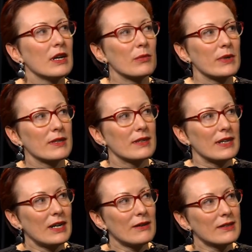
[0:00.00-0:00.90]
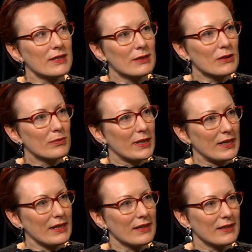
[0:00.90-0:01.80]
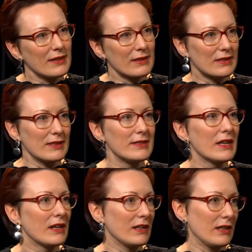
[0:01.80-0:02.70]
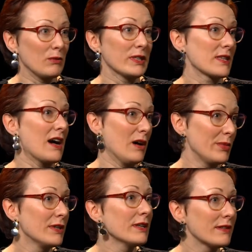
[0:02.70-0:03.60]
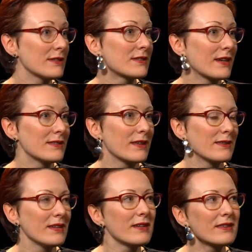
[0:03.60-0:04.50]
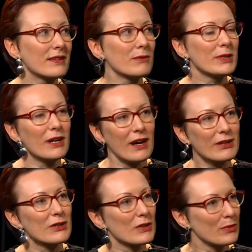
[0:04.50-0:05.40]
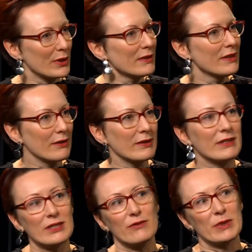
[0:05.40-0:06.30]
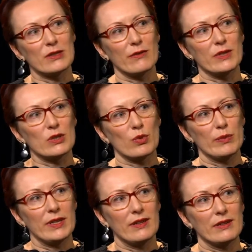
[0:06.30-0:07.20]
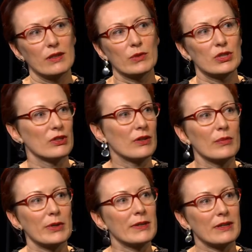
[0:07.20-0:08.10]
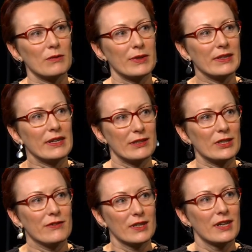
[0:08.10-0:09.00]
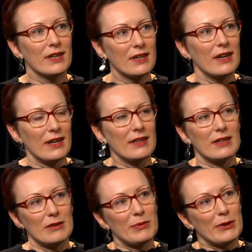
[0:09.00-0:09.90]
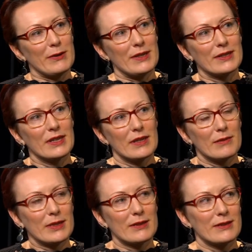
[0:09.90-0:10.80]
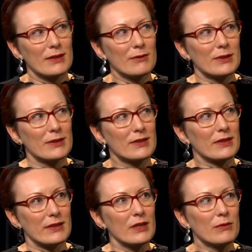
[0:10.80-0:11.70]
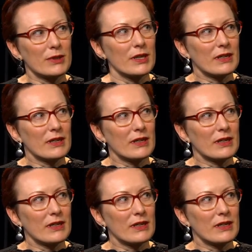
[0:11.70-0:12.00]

But now as I look back and as I see what's happening these days, I think that we are actually building on the achievements of these women, and then we should not belittle what they achieved. at that period, because they were